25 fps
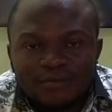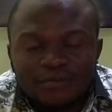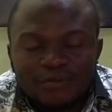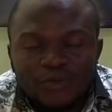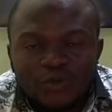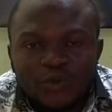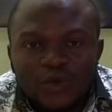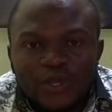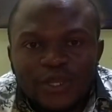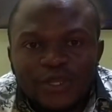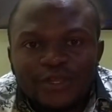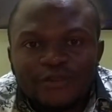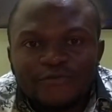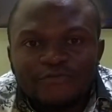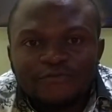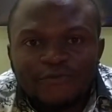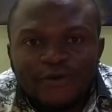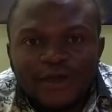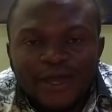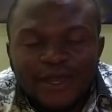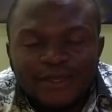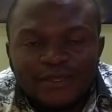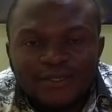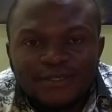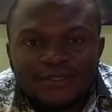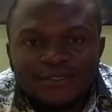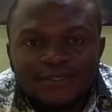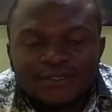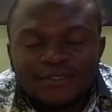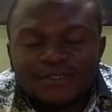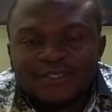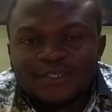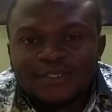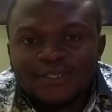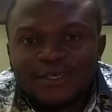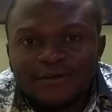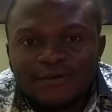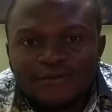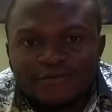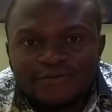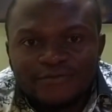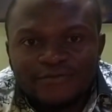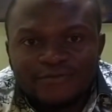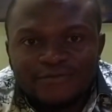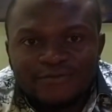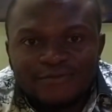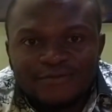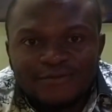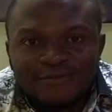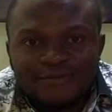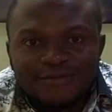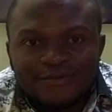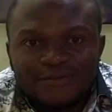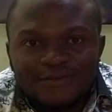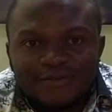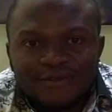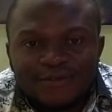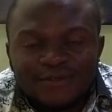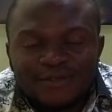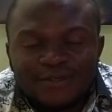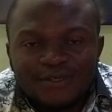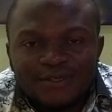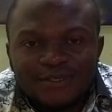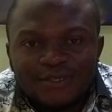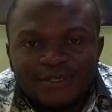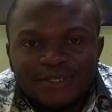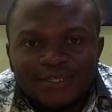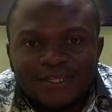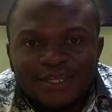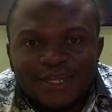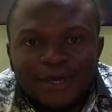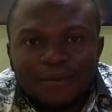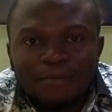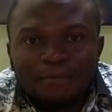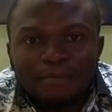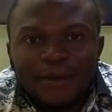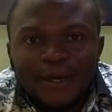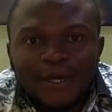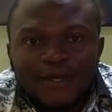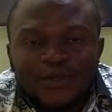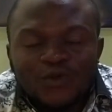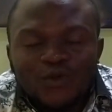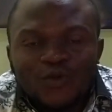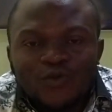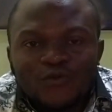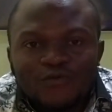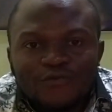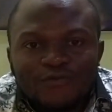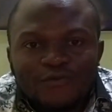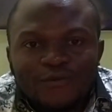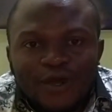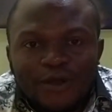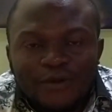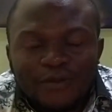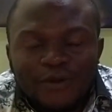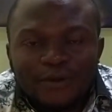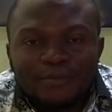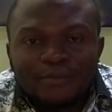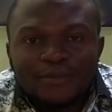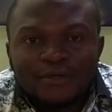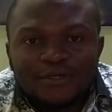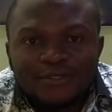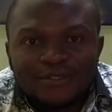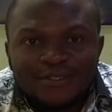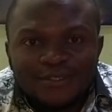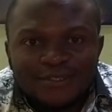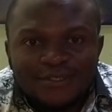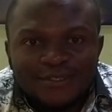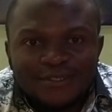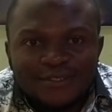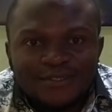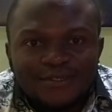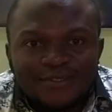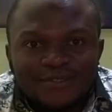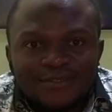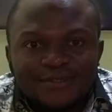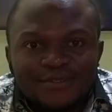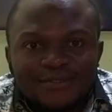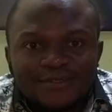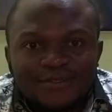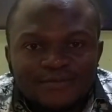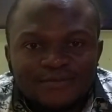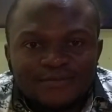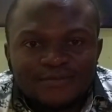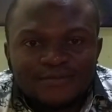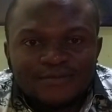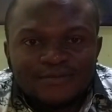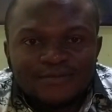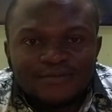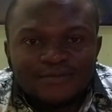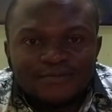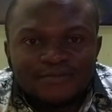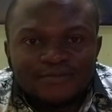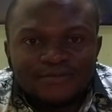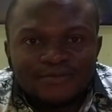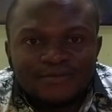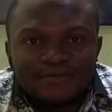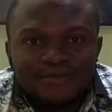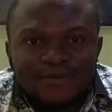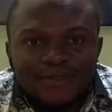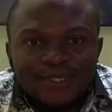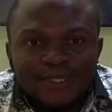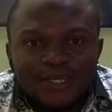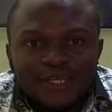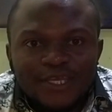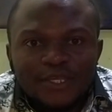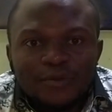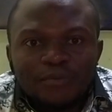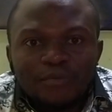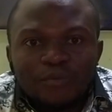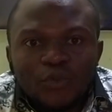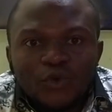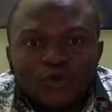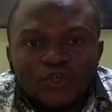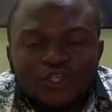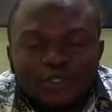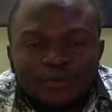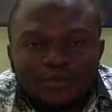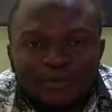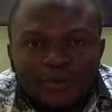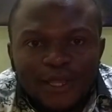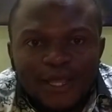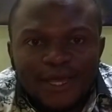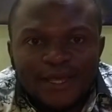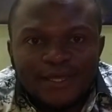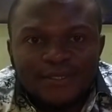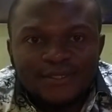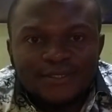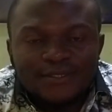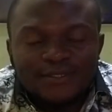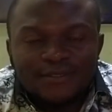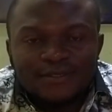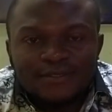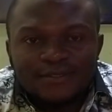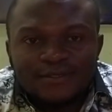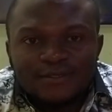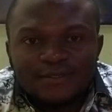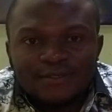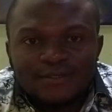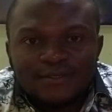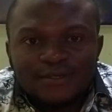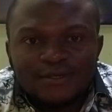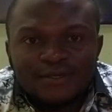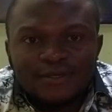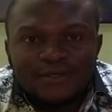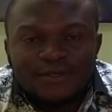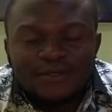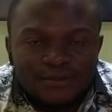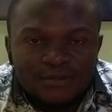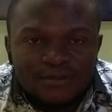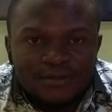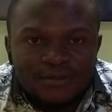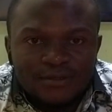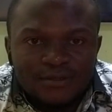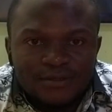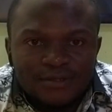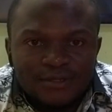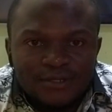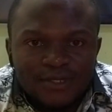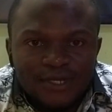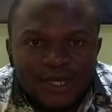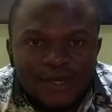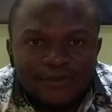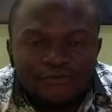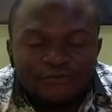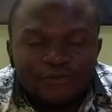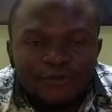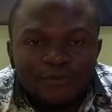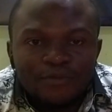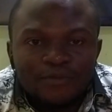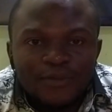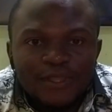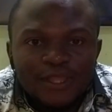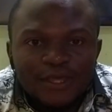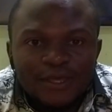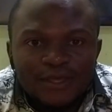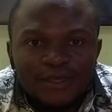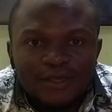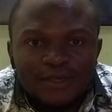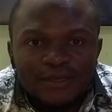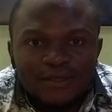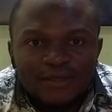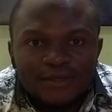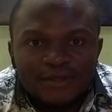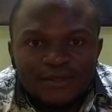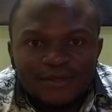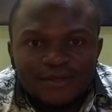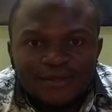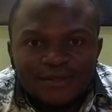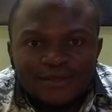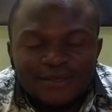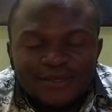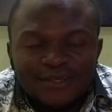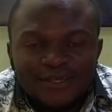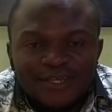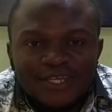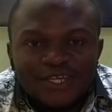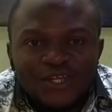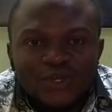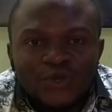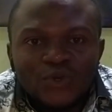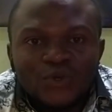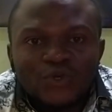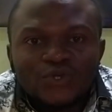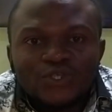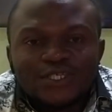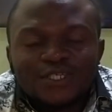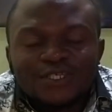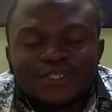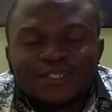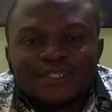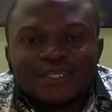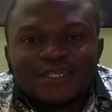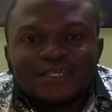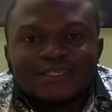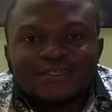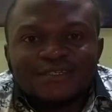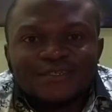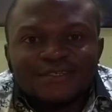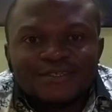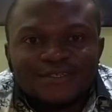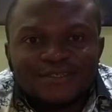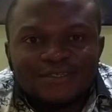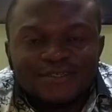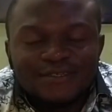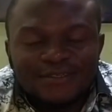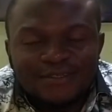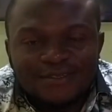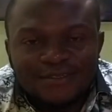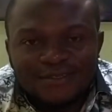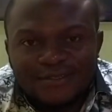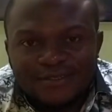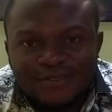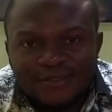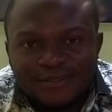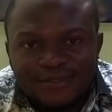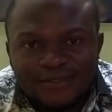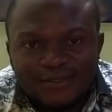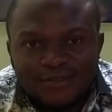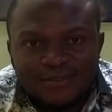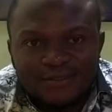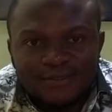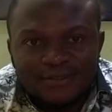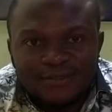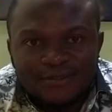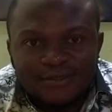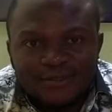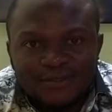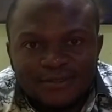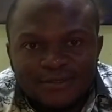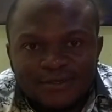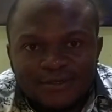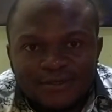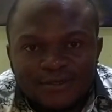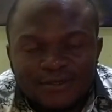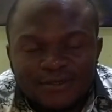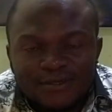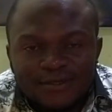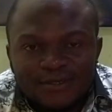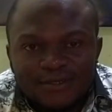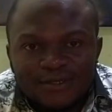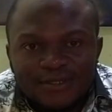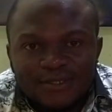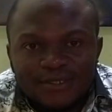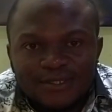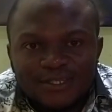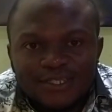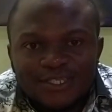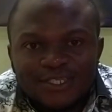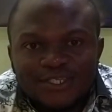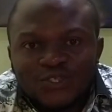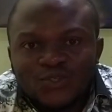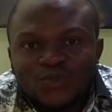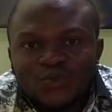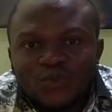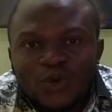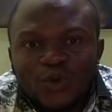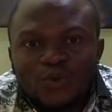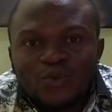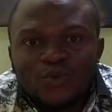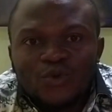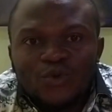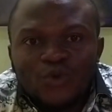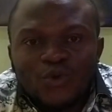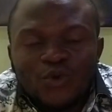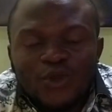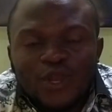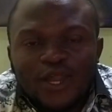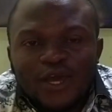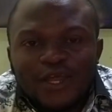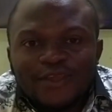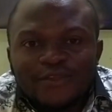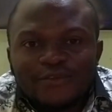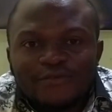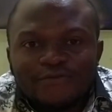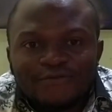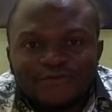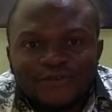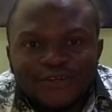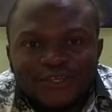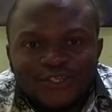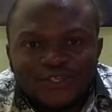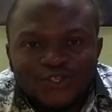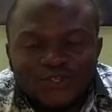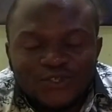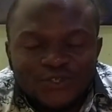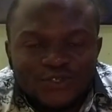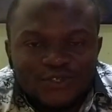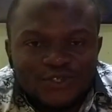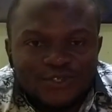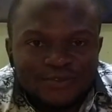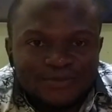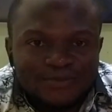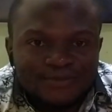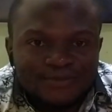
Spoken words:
But when it finds itself in that part of our body, it multiplies, and from there it causes a disease. This is what we call an infection.